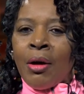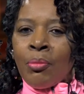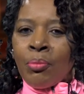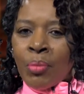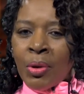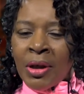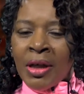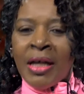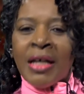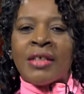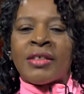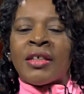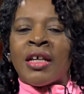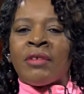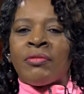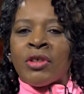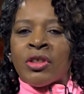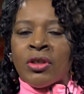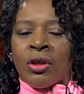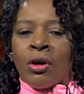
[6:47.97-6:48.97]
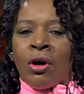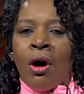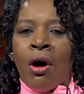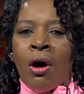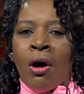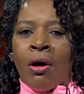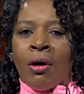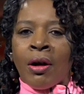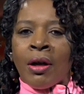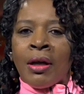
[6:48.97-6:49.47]
please give us a
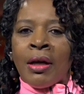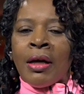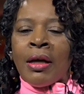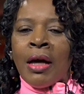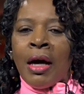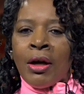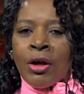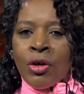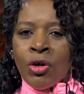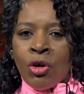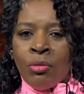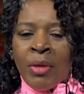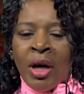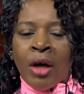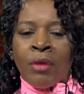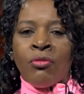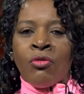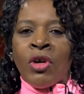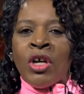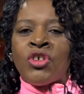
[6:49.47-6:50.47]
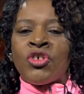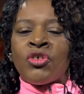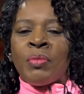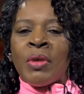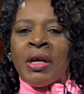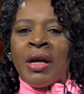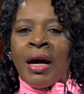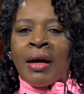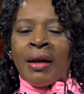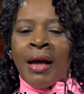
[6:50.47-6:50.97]
call. You may reach
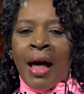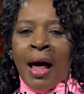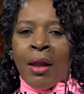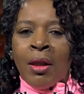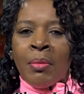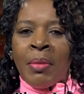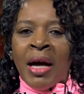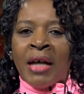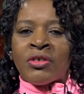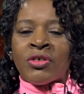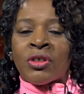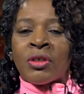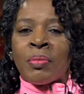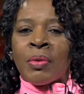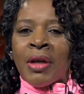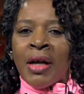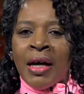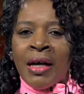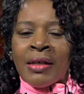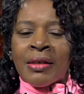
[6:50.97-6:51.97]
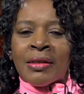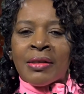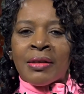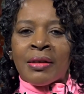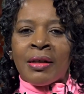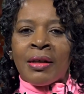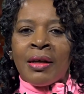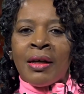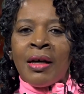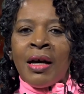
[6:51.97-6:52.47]
me at Alabaster Place.
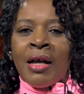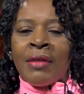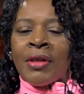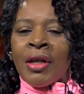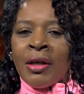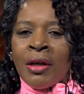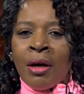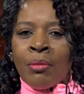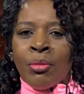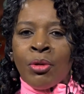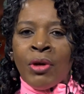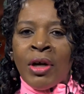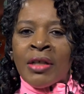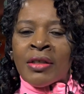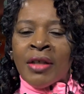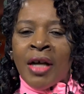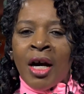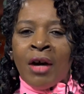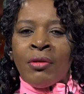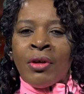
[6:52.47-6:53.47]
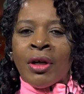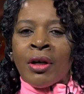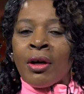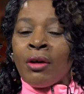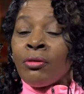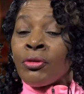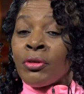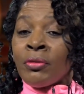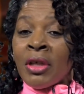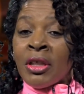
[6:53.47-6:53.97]
The number is area
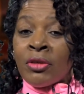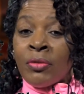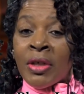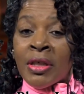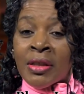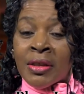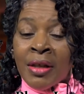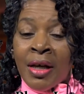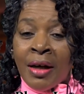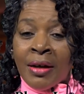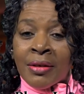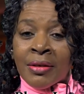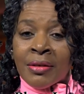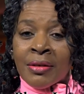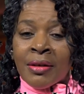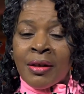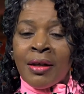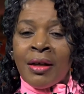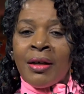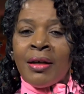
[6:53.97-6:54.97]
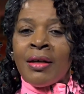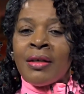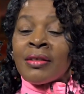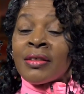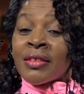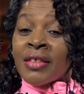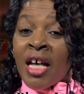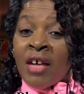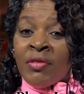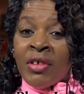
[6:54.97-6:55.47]
code three three six,
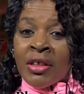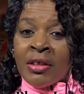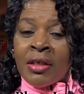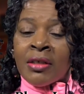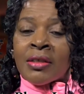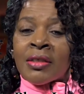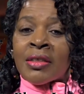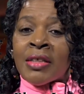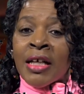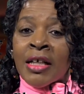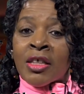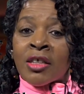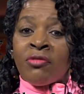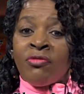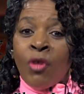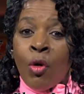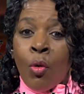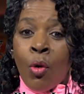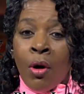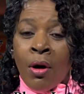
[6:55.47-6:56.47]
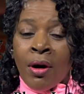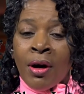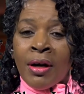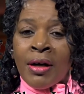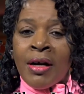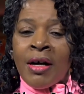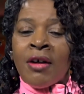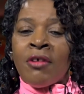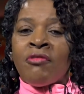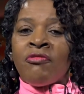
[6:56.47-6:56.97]
seven six four,
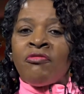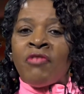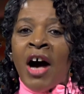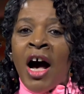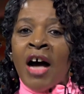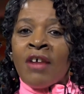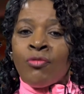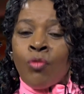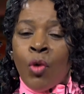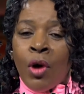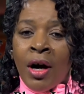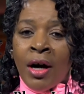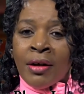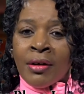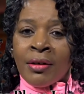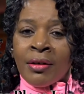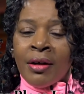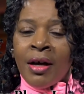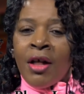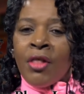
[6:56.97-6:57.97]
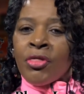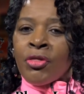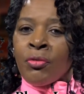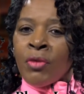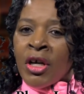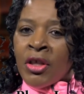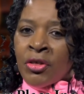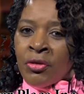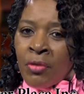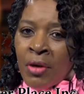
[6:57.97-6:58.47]
five one
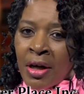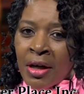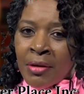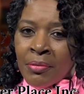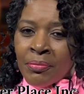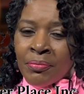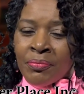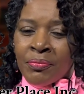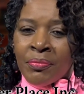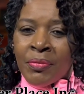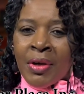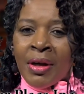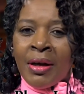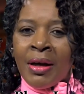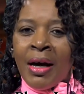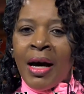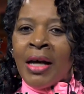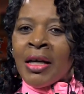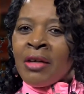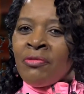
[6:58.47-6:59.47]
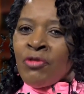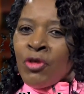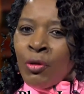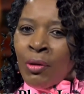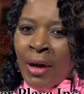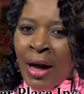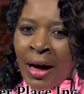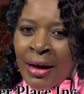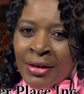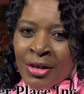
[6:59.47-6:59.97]
three three. And if you
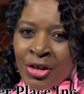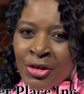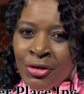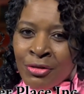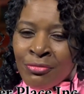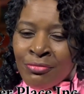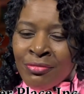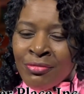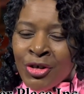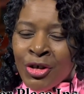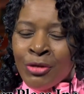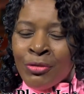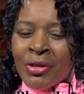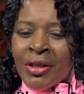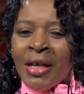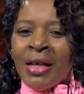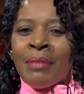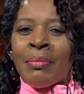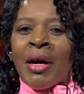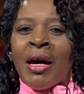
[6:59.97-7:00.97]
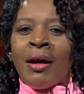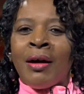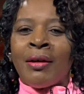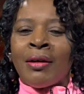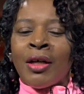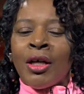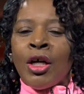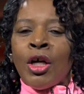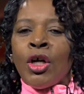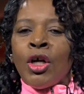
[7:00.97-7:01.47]
would like to use email,